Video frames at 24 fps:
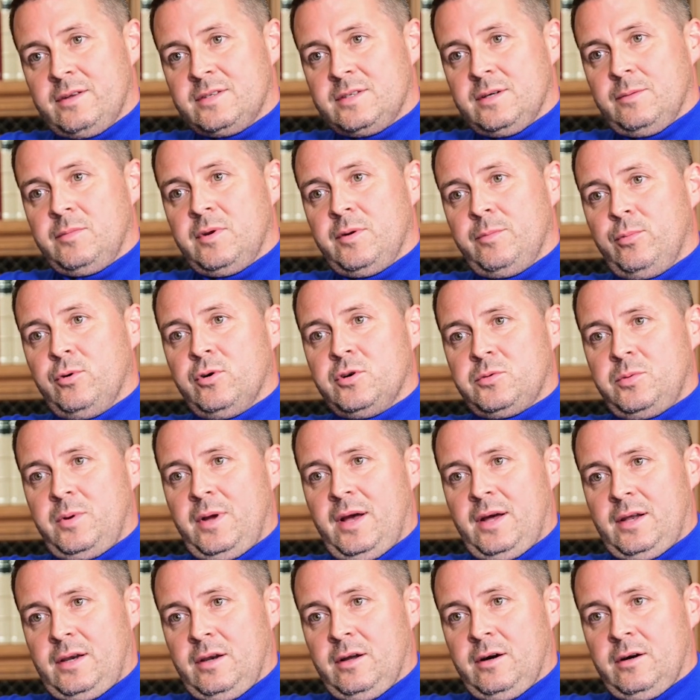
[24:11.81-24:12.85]
Some of the boys we
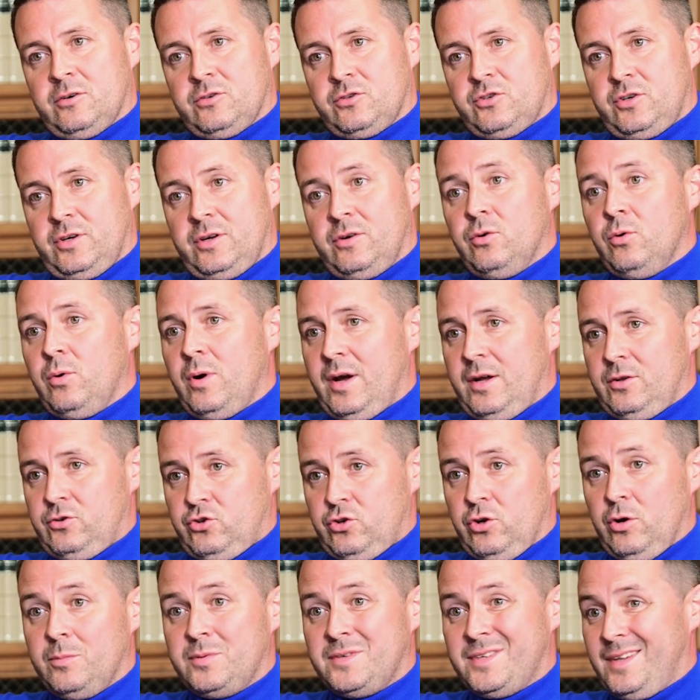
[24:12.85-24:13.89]
had last year all had
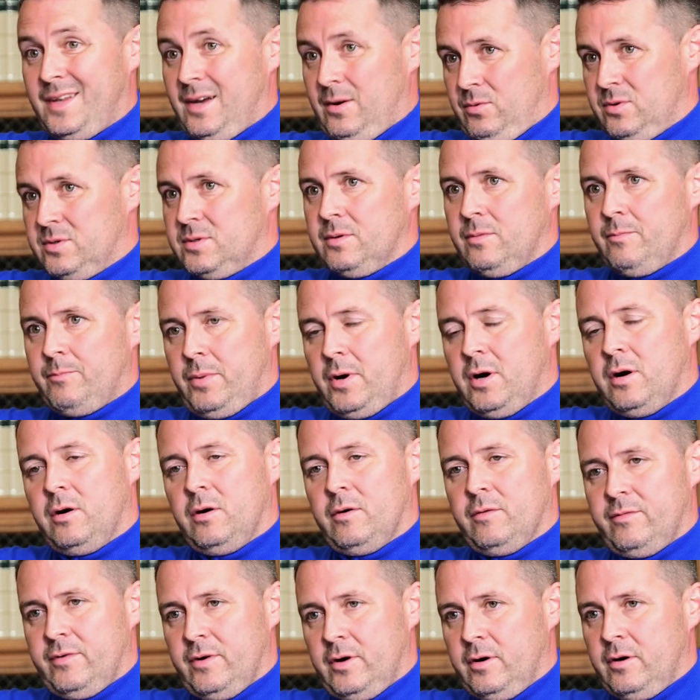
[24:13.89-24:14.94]
jobs, so that was part
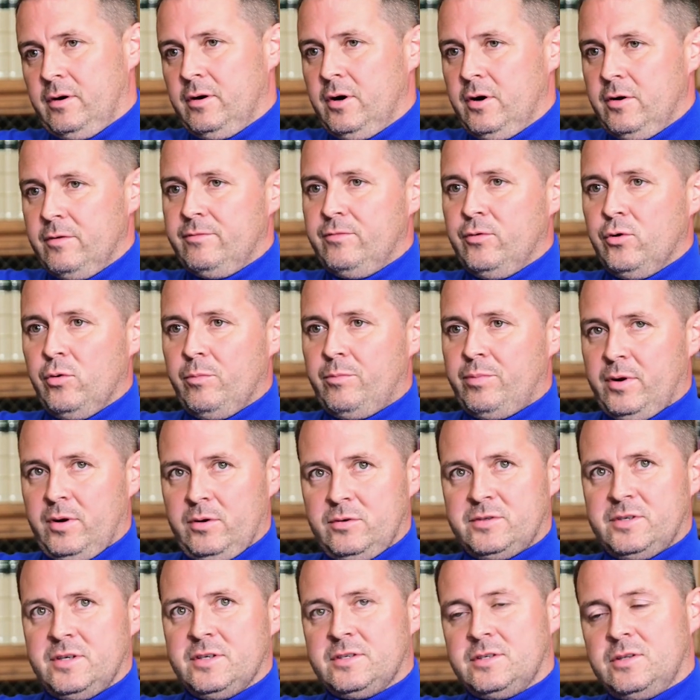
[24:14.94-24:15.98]
of our thought
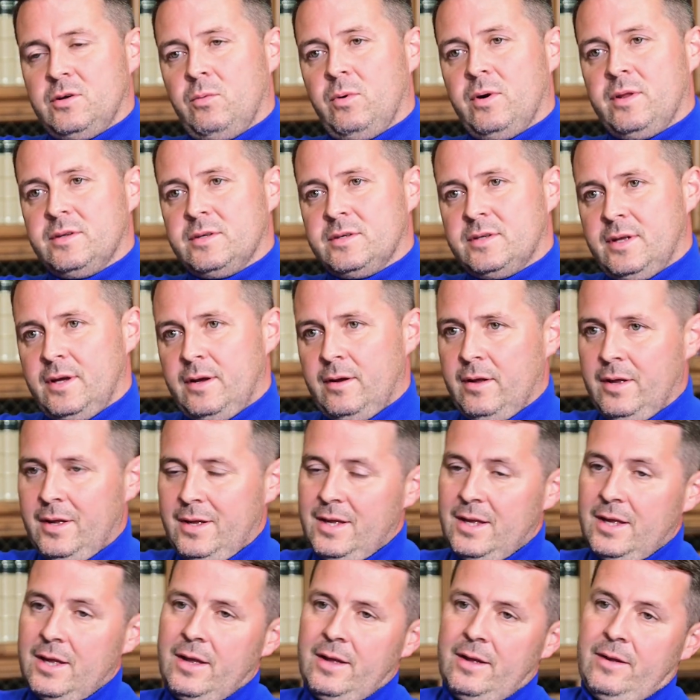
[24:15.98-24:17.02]
process. The ones that
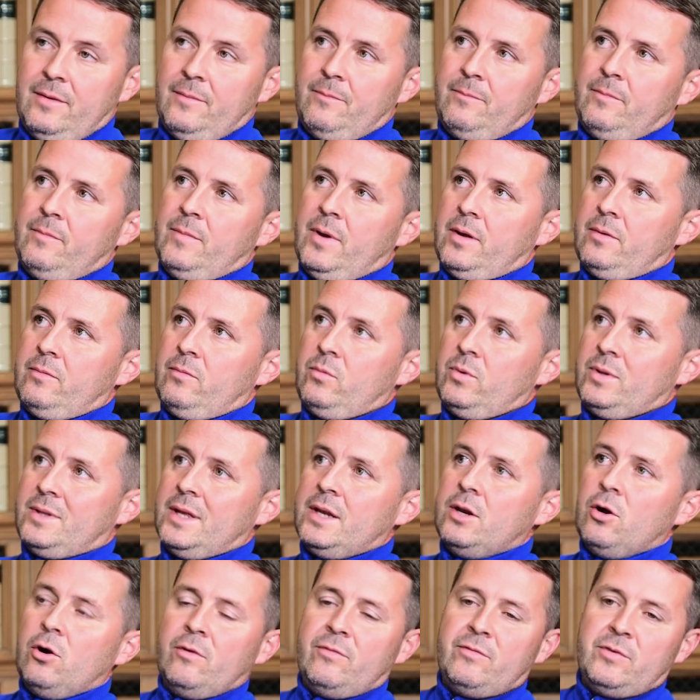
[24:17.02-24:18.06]
we
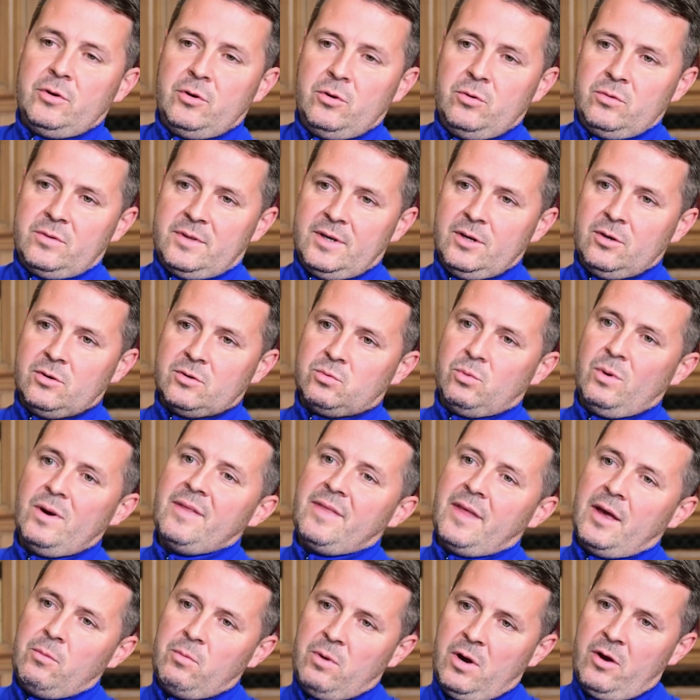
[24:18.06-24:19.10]
didn't offer new deals where
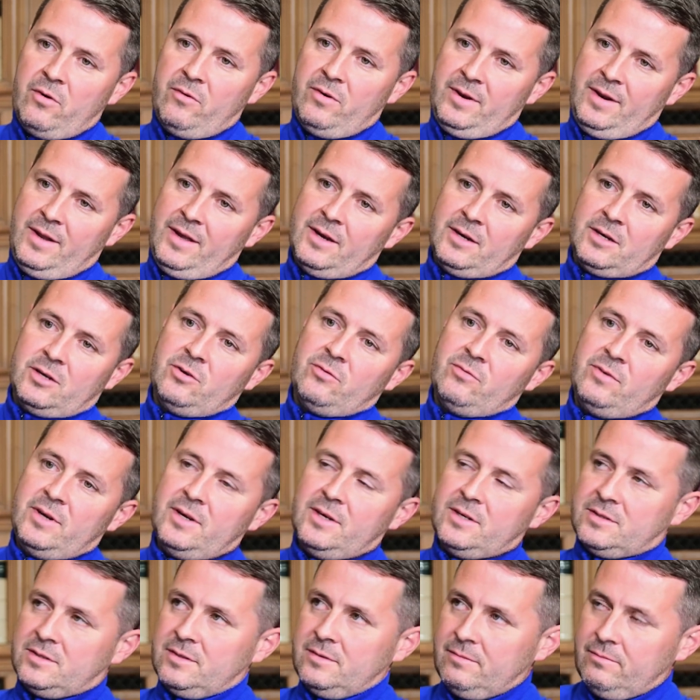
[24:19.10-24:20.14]
they were in their
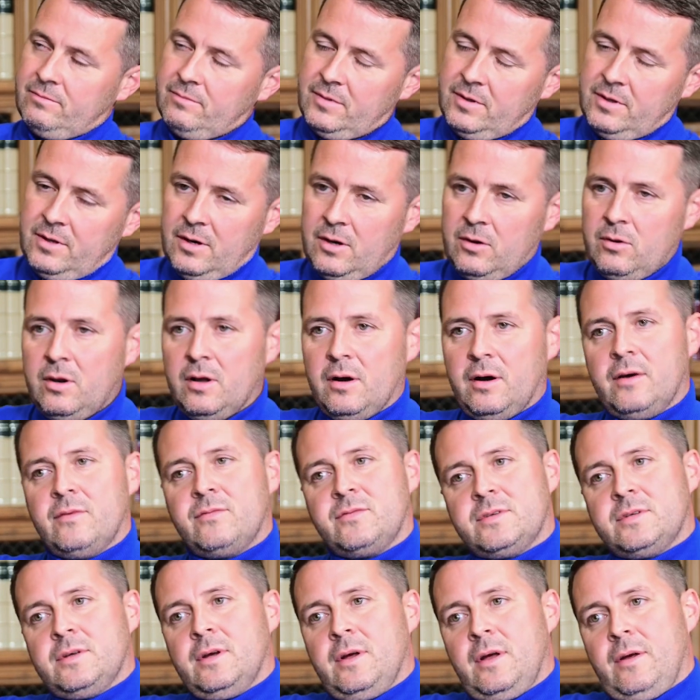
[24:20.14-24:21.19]
careers and, you know,
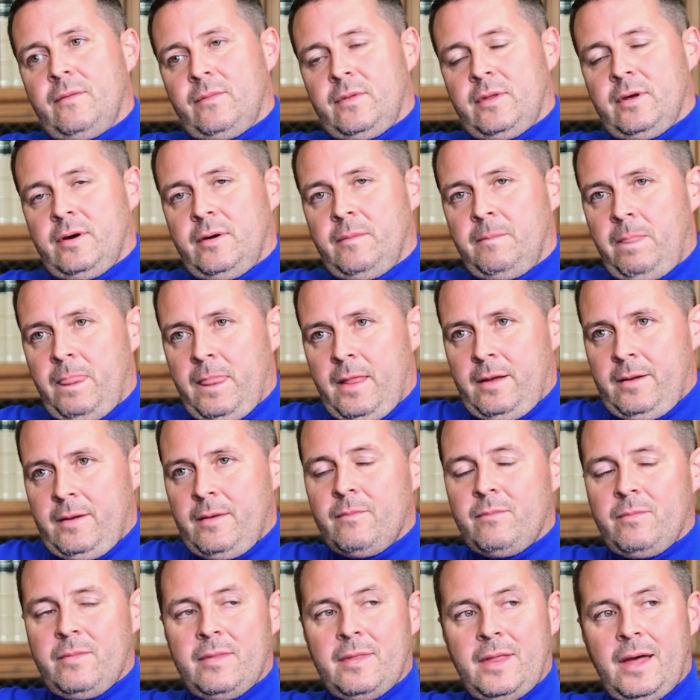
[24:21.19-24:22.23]
lives, that
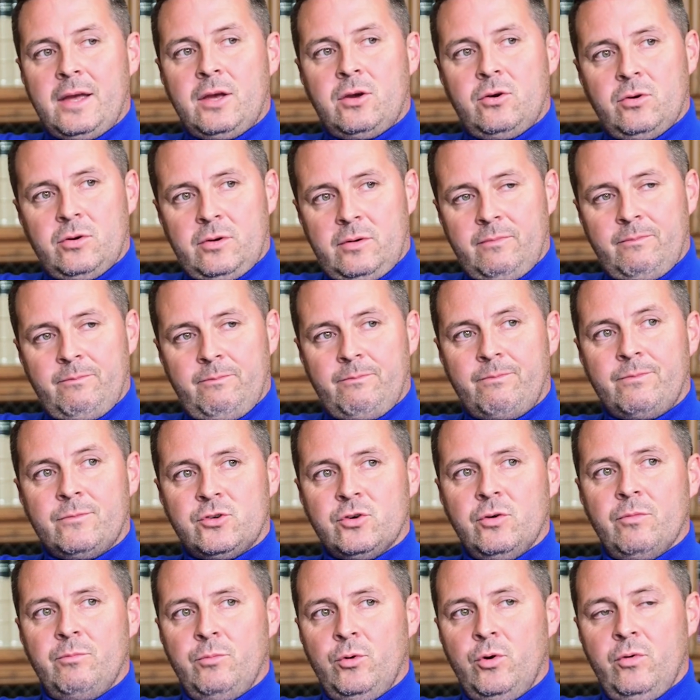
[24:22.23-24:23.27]
they couldn't
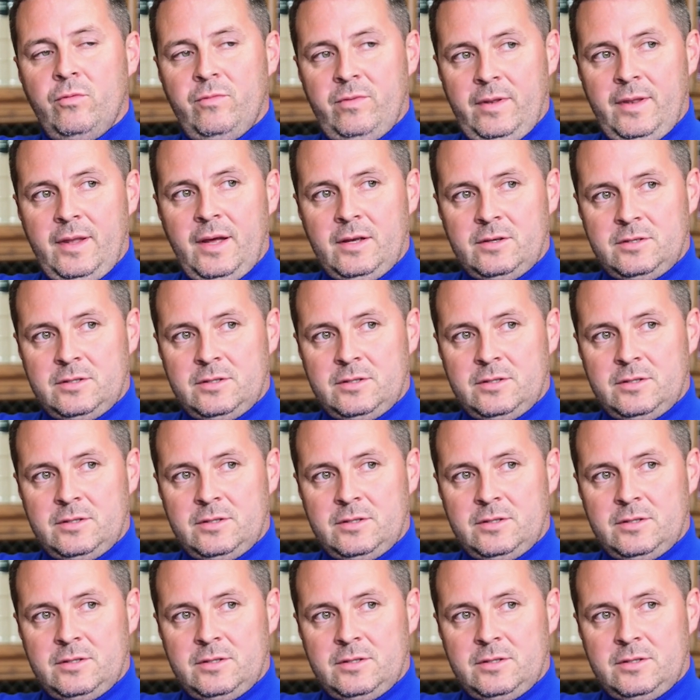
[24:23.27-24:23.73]
sort of move in that.